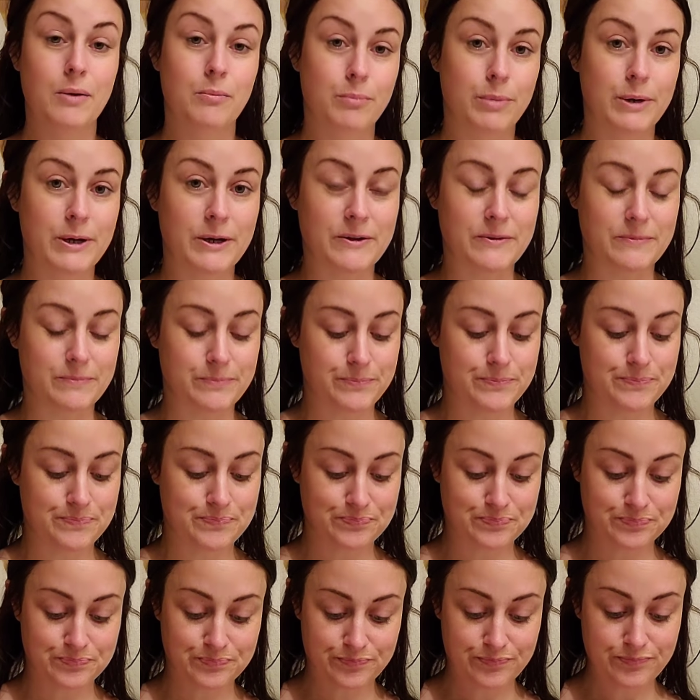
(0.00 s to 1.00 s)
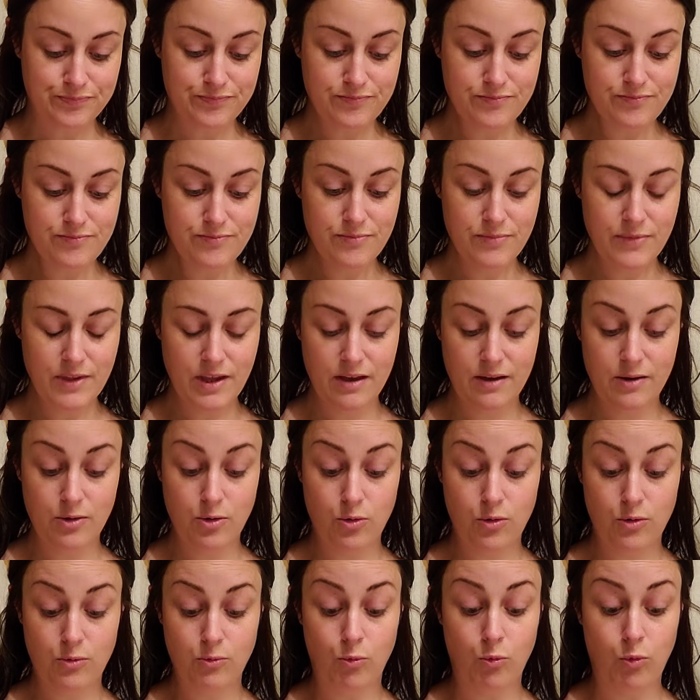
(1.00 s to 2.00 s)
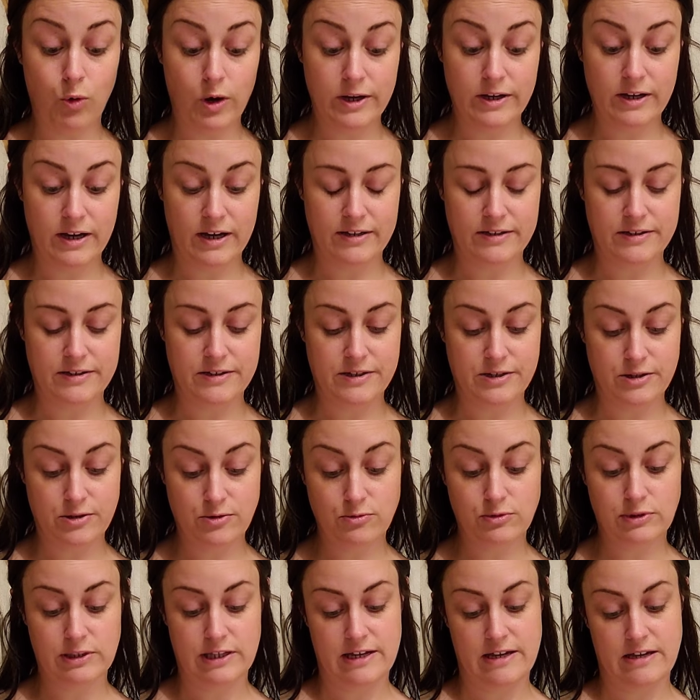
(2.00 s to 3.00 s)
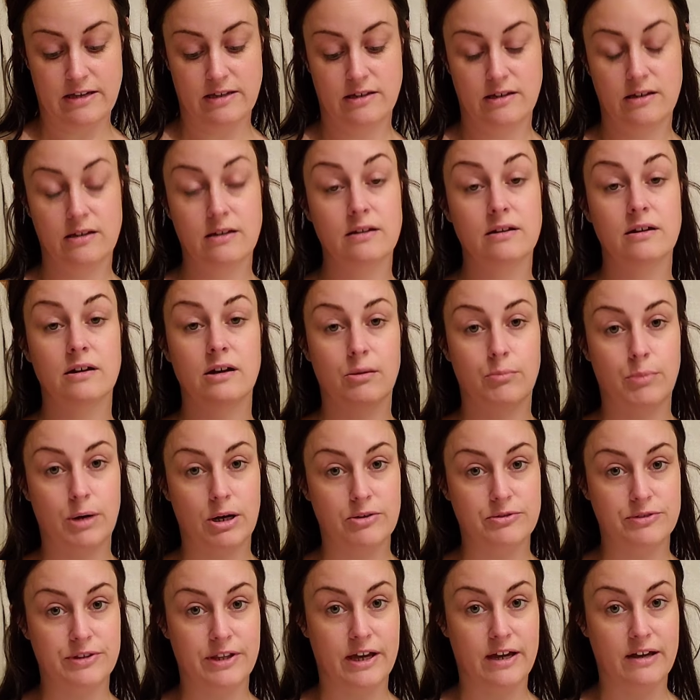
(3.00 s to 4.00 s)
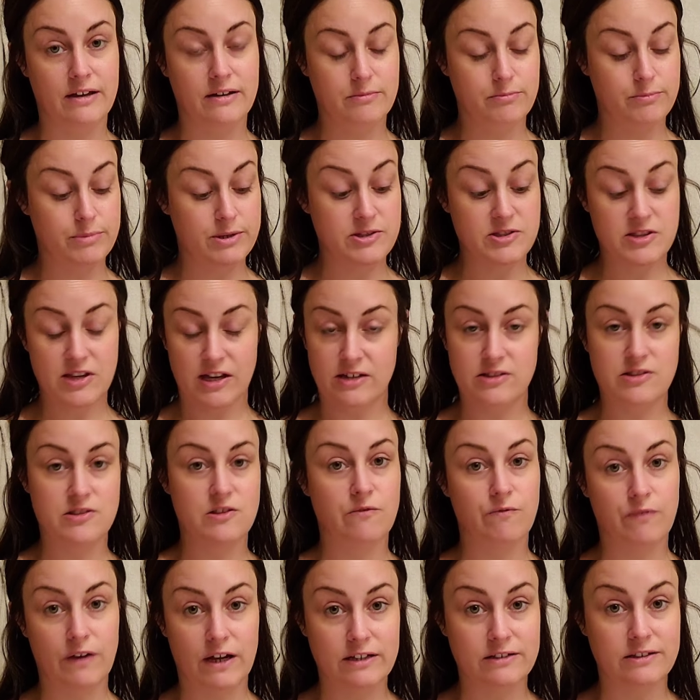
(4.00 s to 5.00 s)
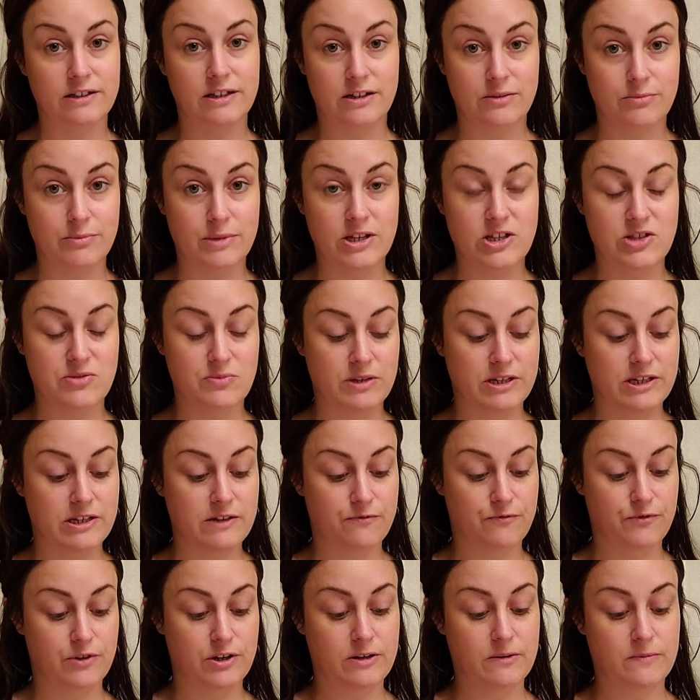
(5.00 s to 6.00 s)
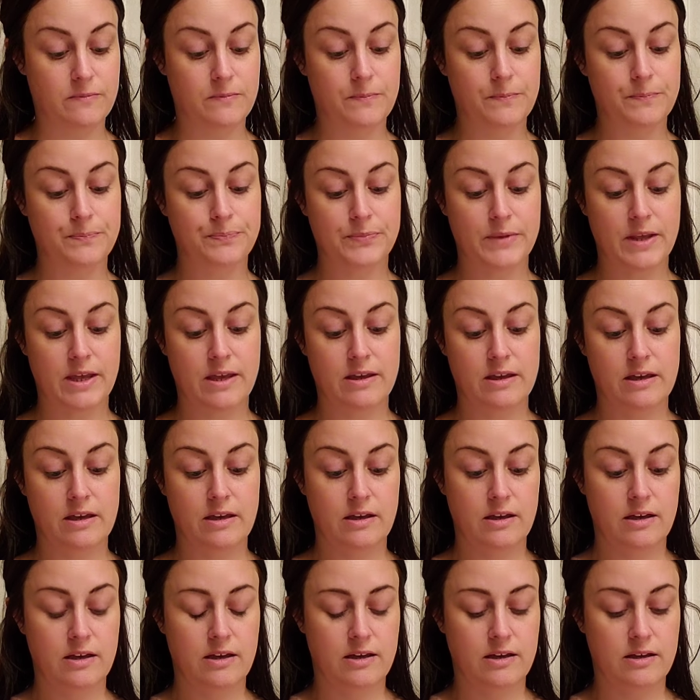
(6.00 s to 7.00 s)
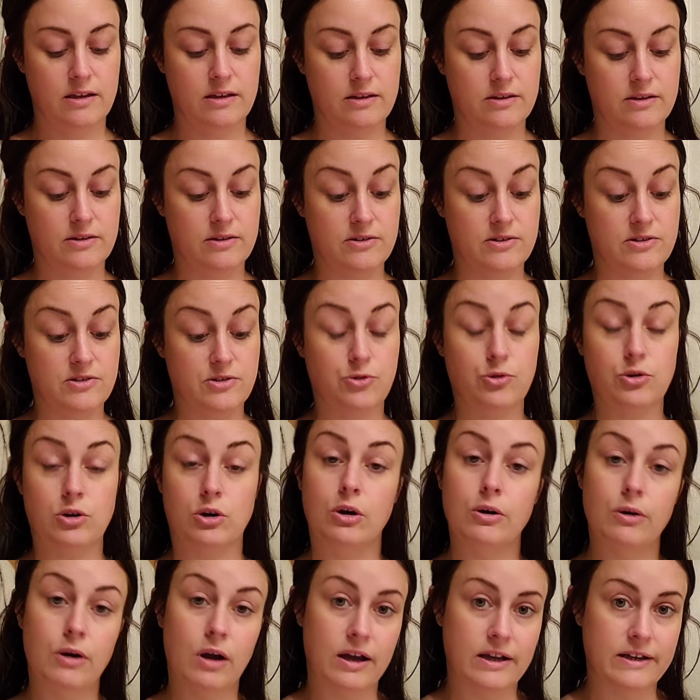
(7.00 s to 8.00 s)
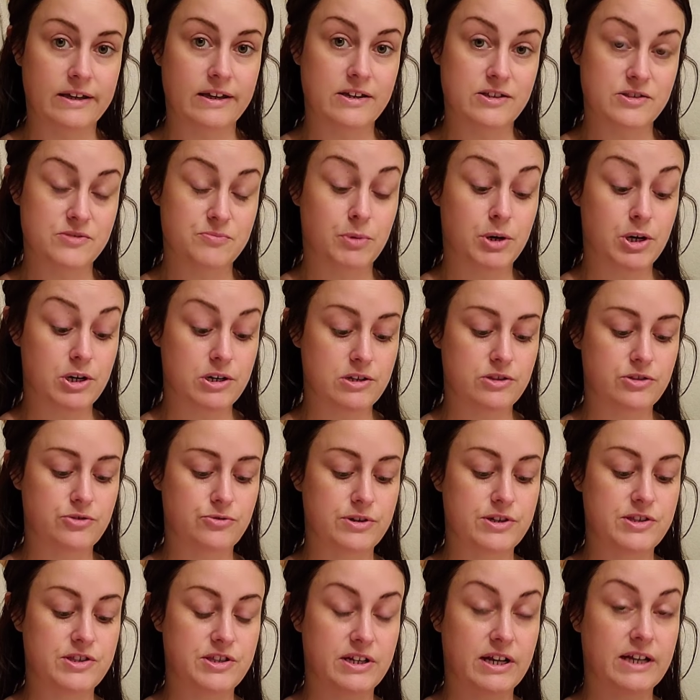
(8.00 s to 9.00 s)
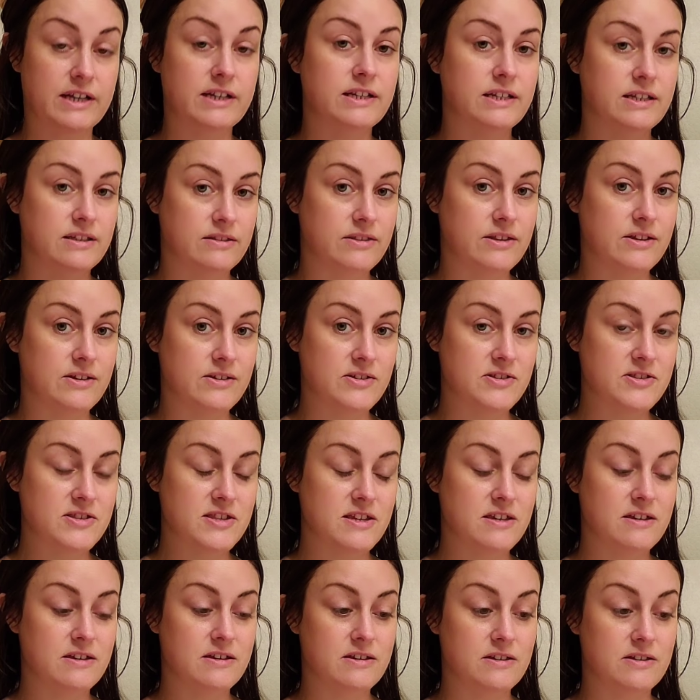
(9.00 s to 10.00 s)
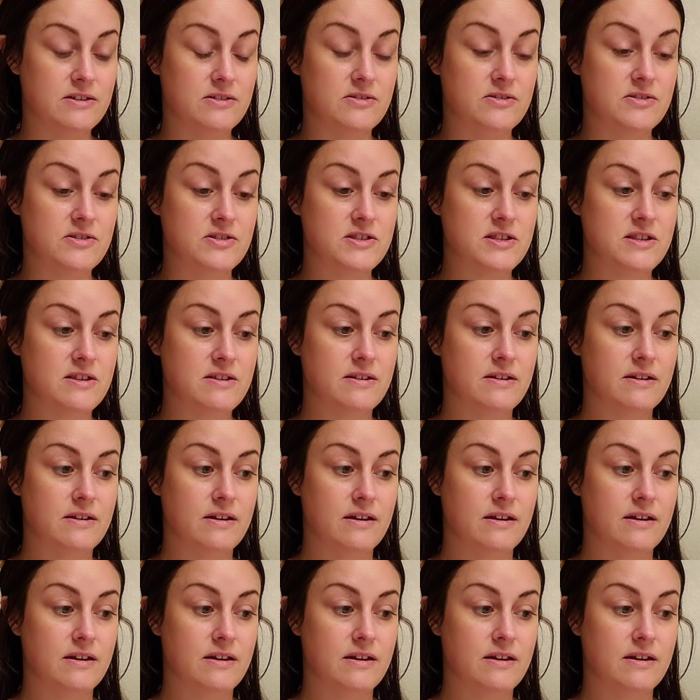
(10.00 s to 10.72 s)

but what I do like about that, besides the fact that it makes me different, is, or I guess part of the reason I did this, is